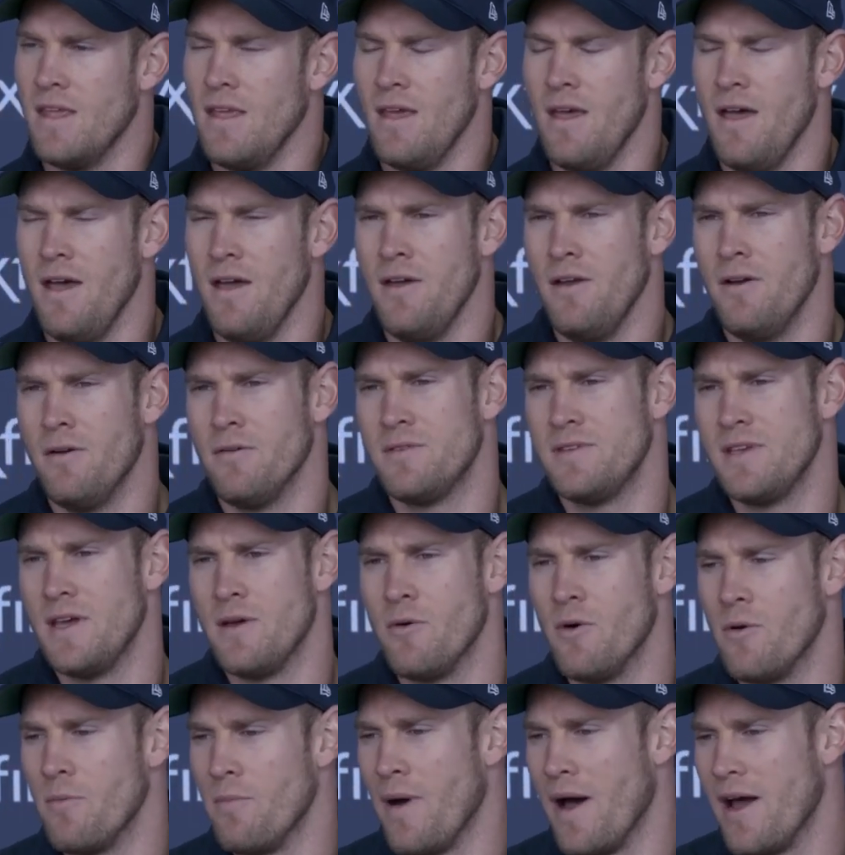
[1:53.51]
Uh, you don't say
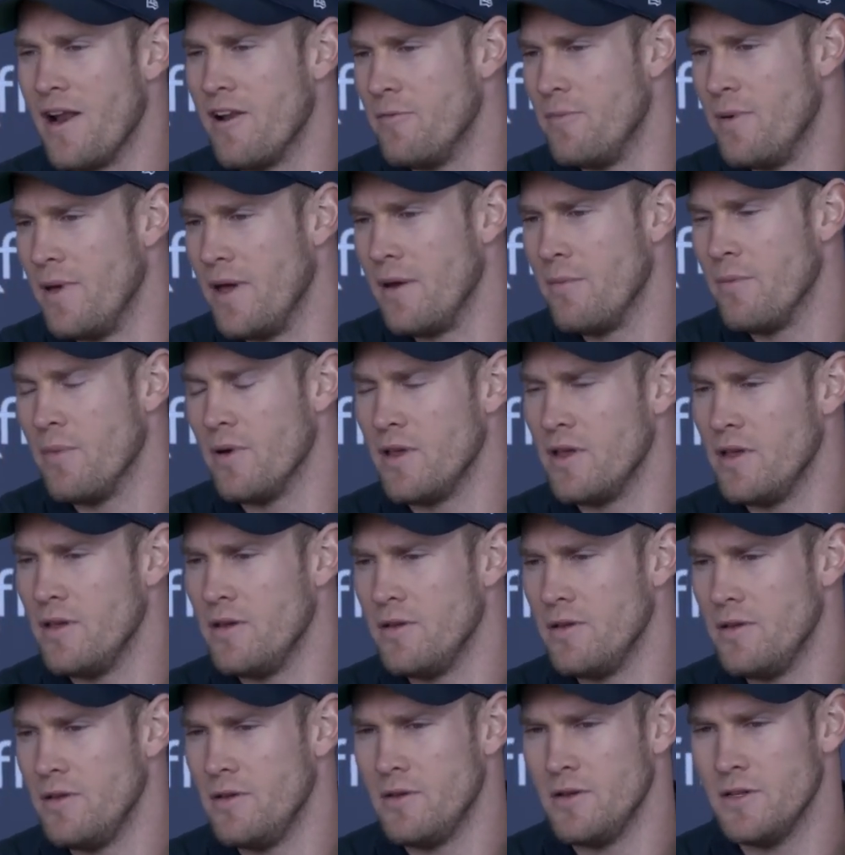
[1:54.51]
what might have been, but
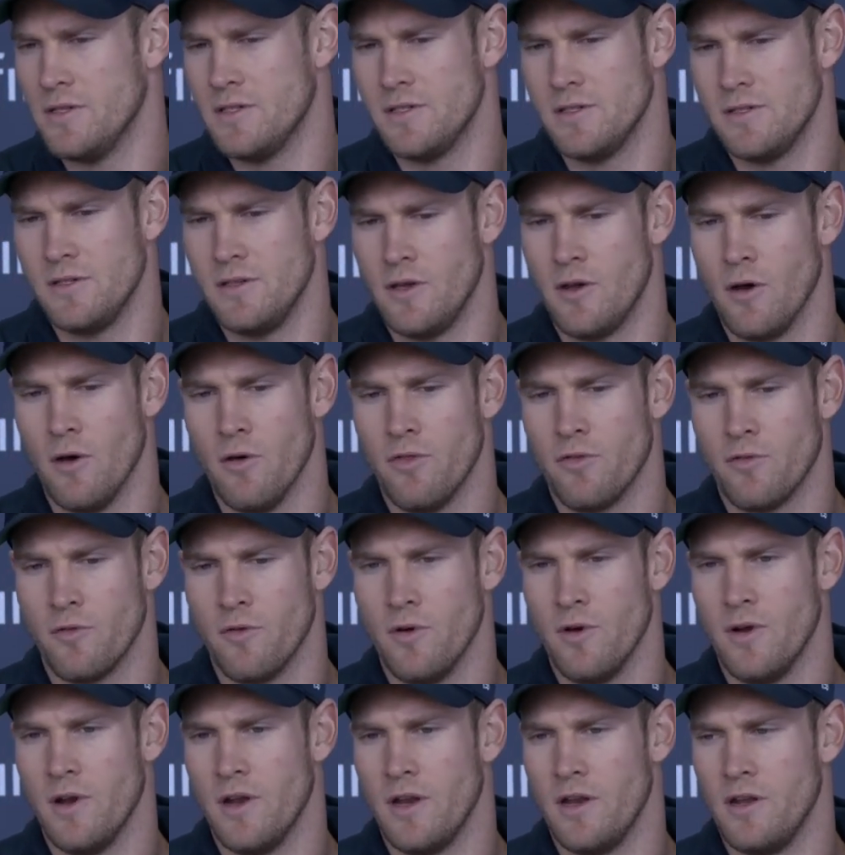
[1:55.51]
you, you just you go
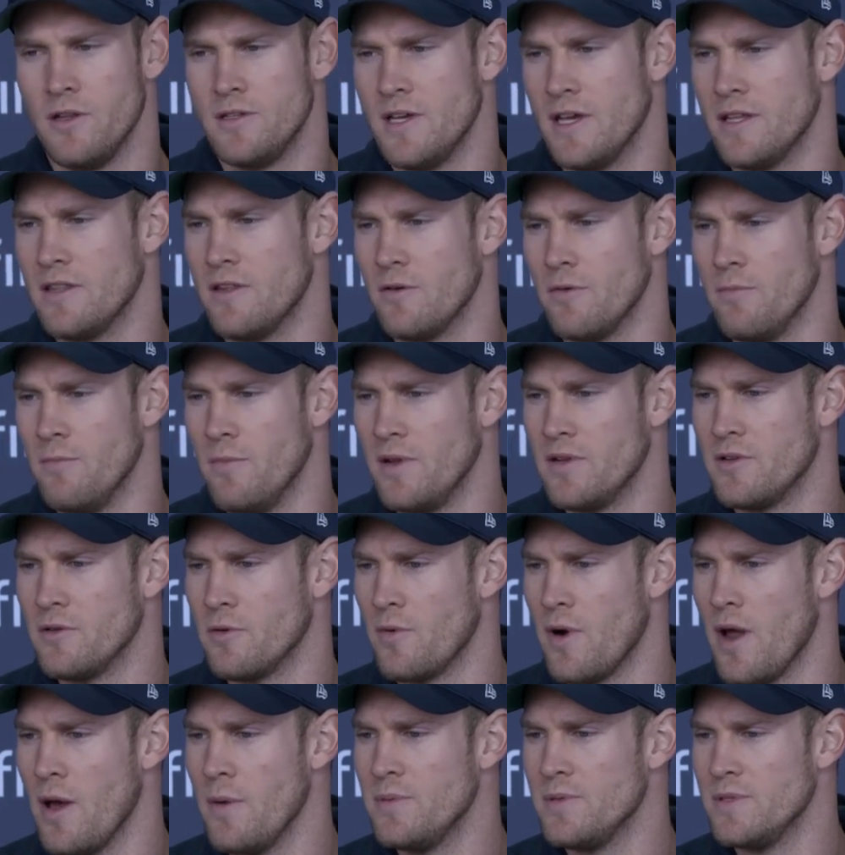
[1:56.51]
through it and you take the mental
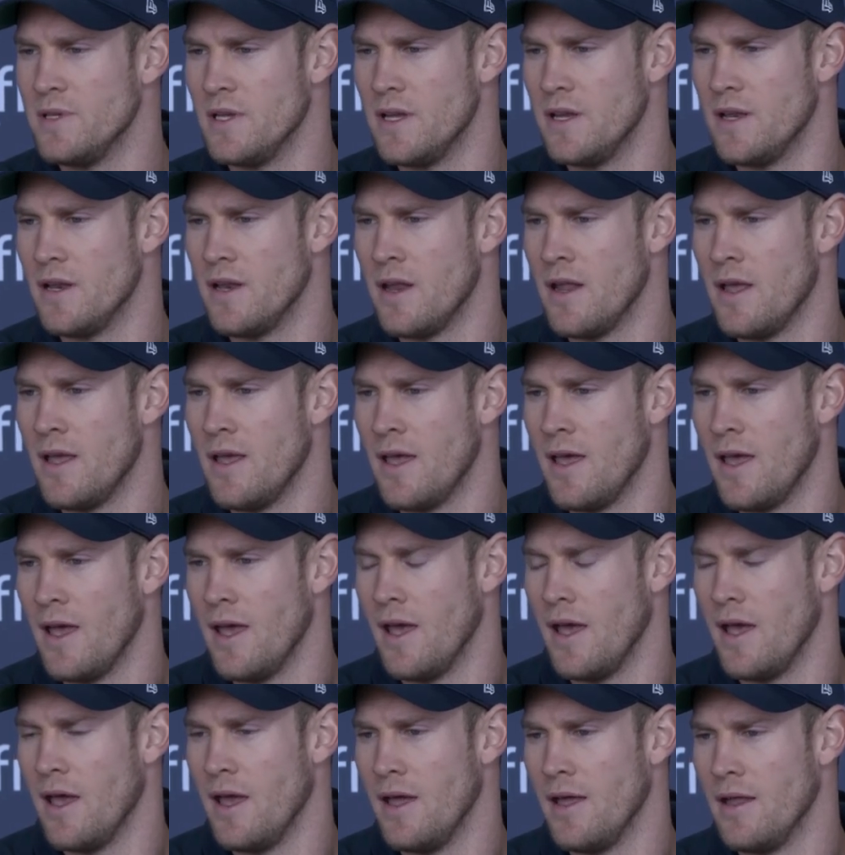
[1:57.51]
reps and
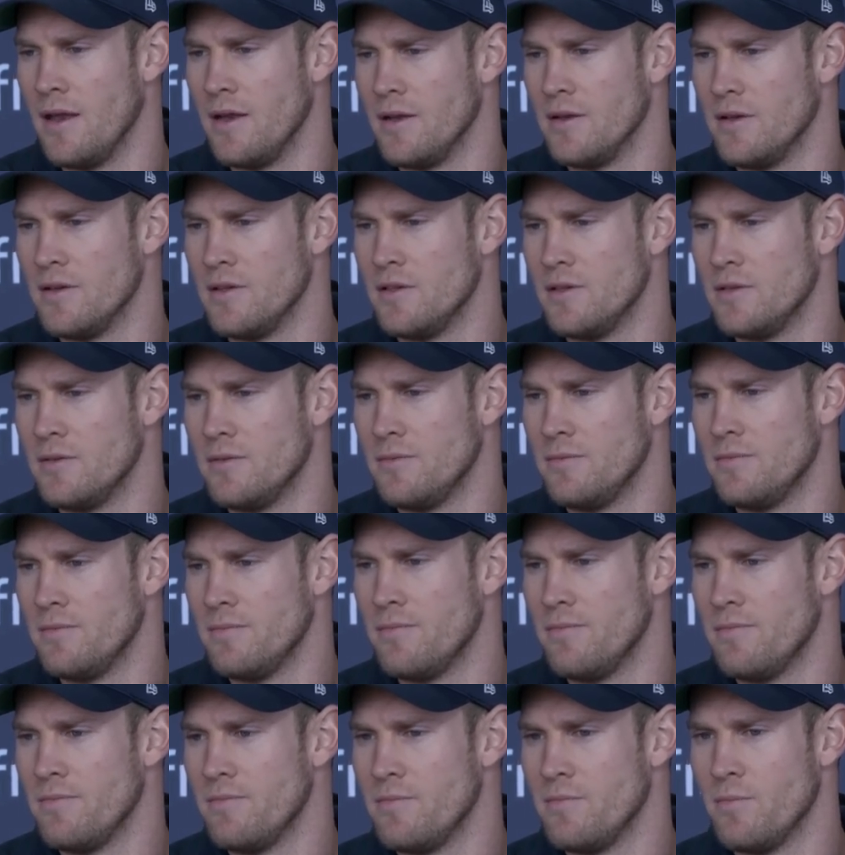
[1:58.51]
and
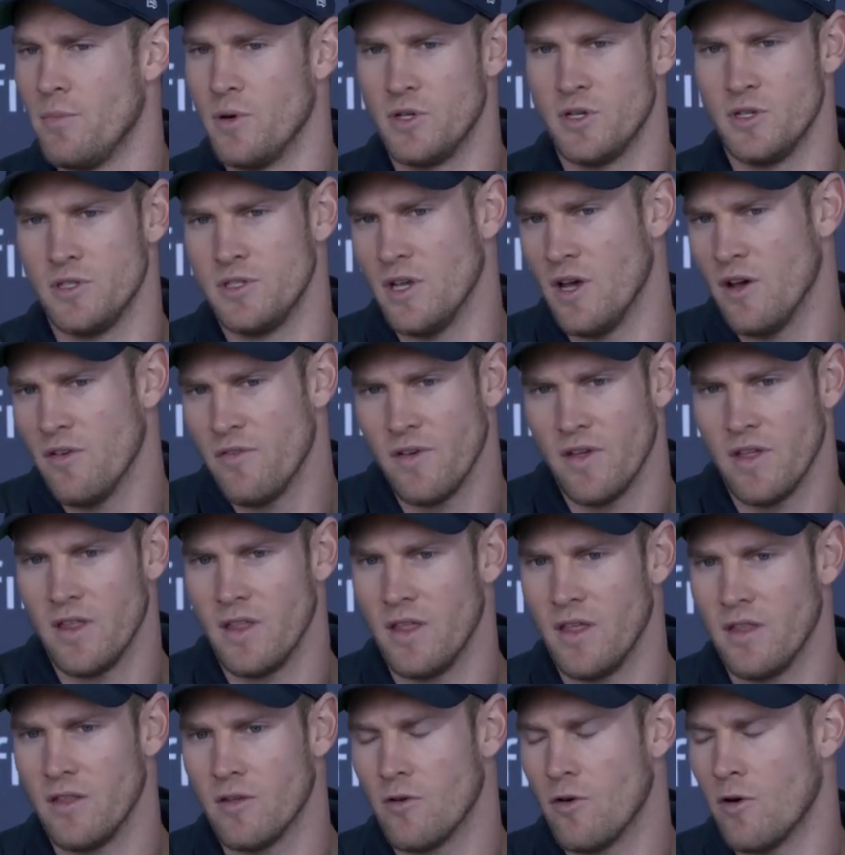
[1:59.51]
put yourself
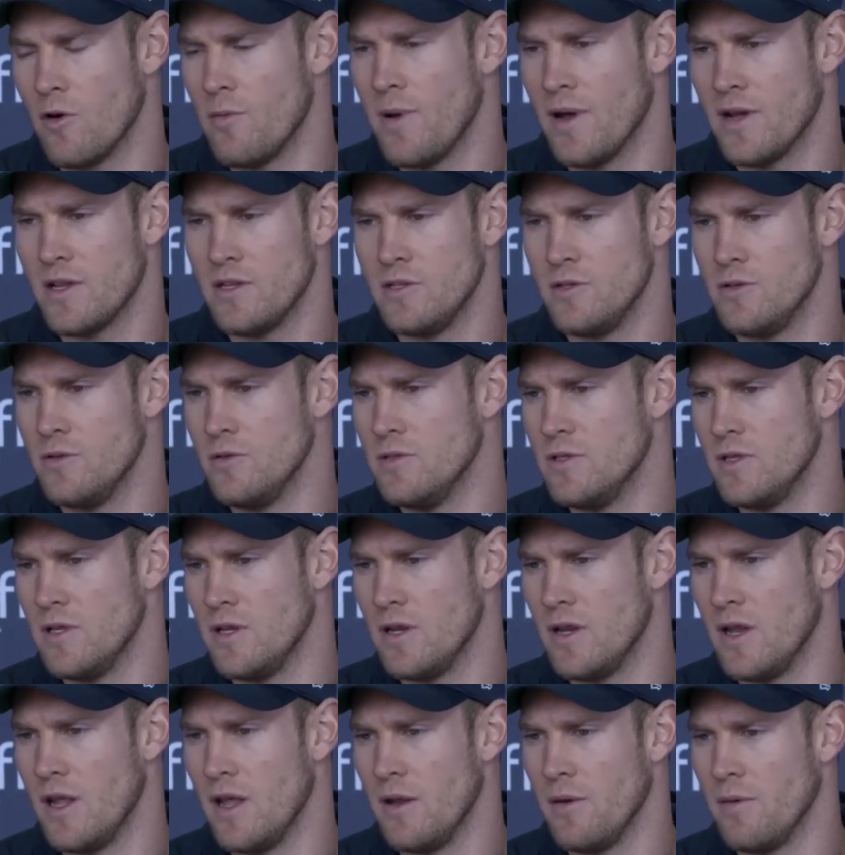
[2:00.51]
in, in the quarterback's shoes
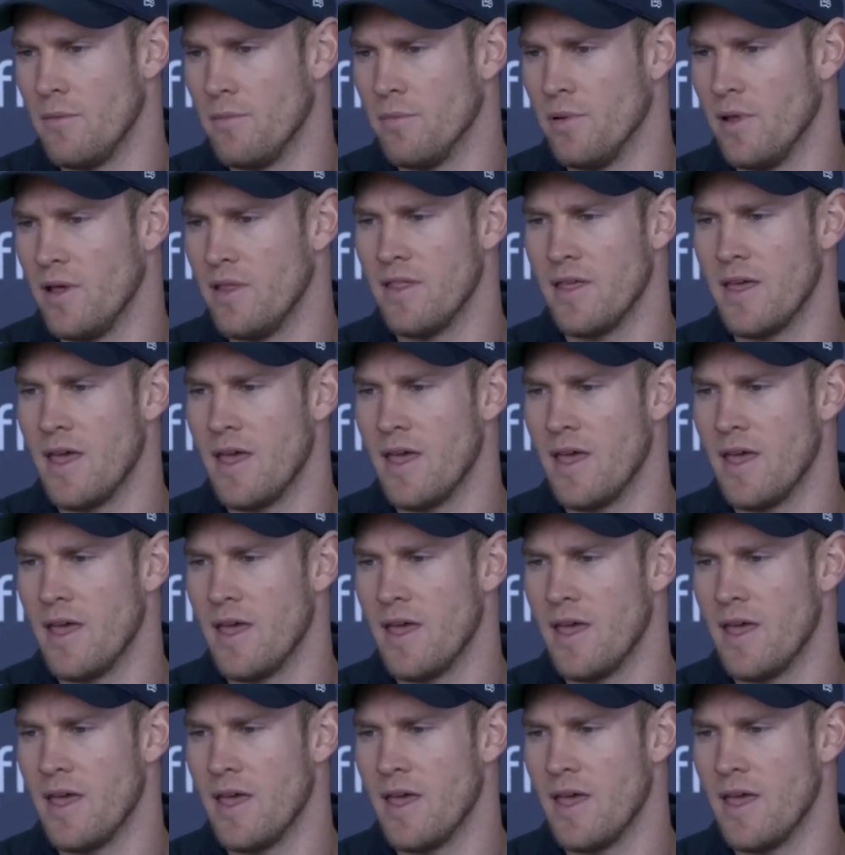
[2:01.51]
and, and play the